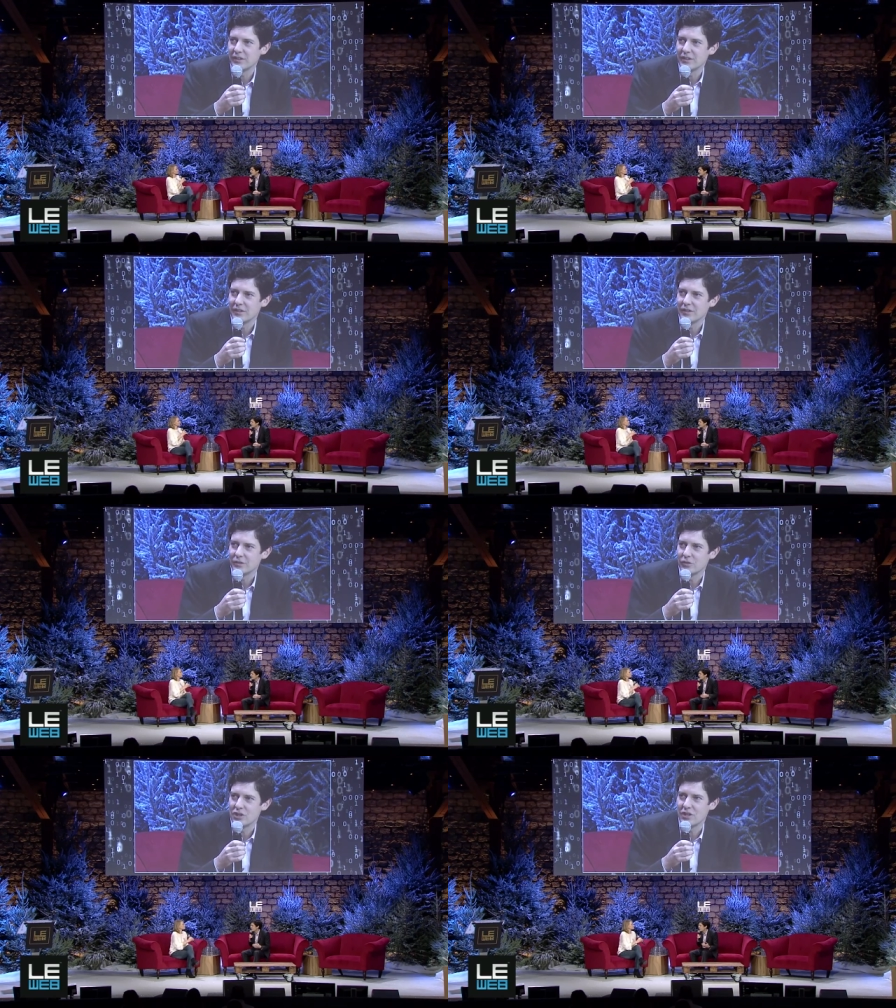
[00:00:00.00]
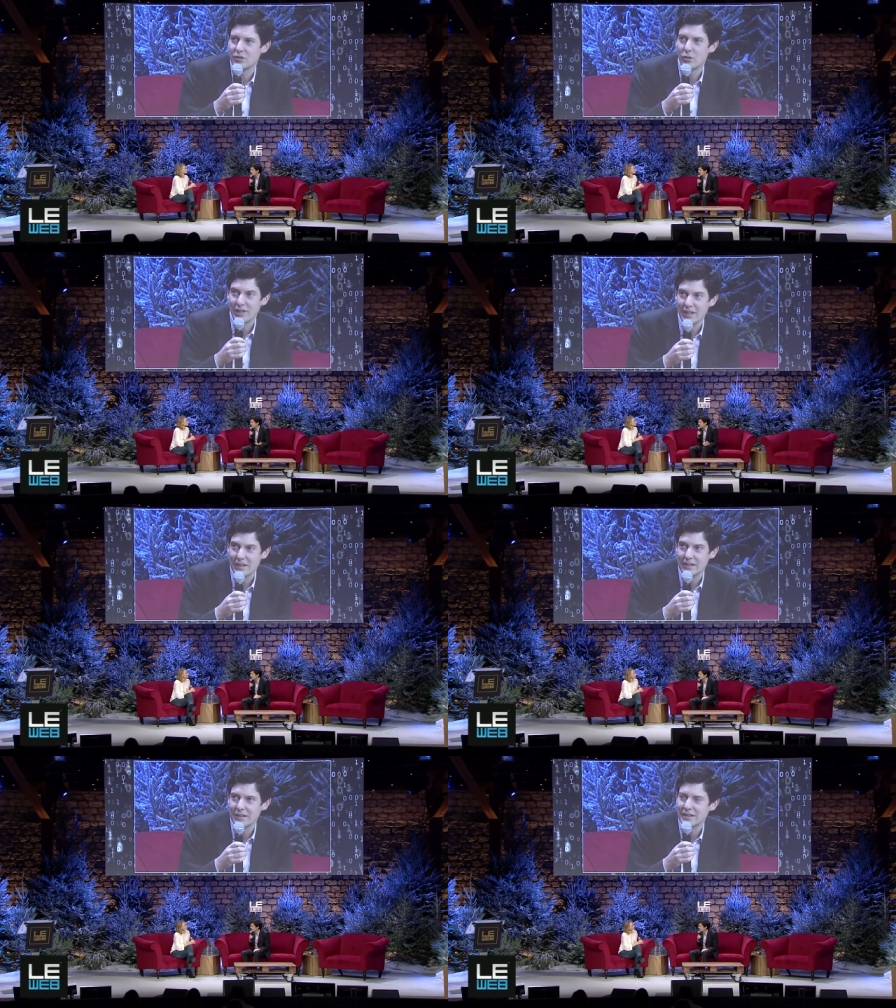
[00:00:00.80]
uh, such as
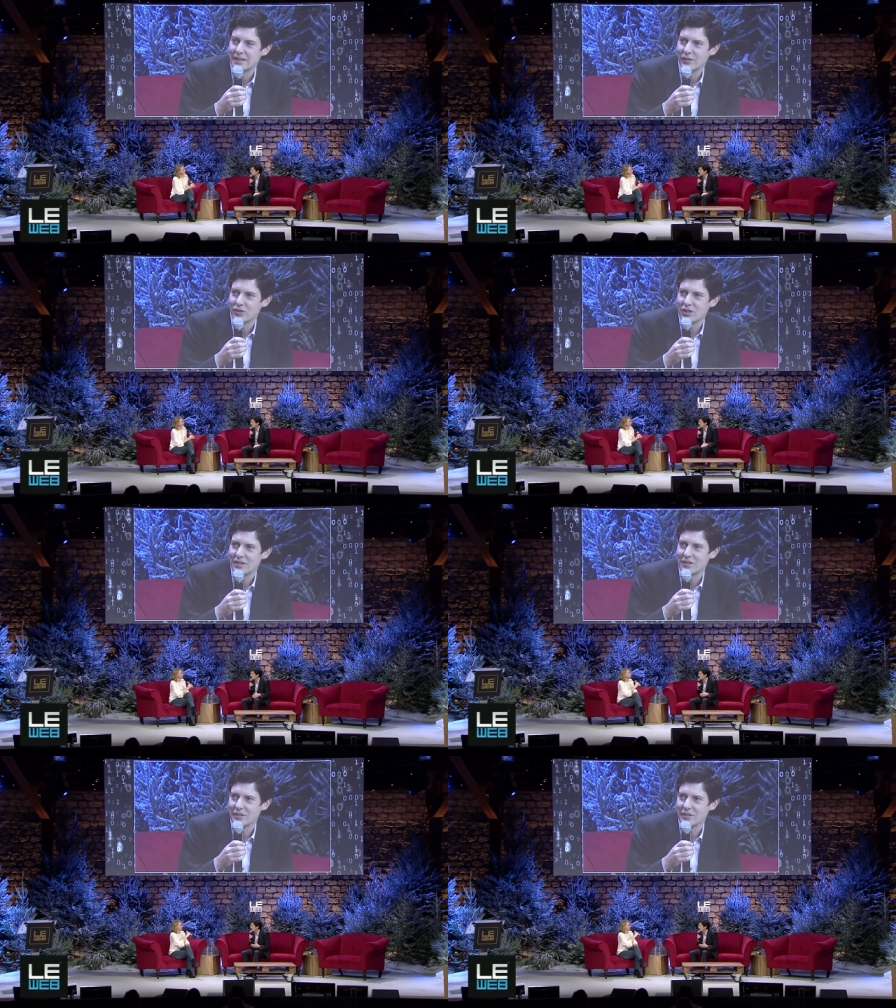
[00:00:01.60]
L'Oréal, such as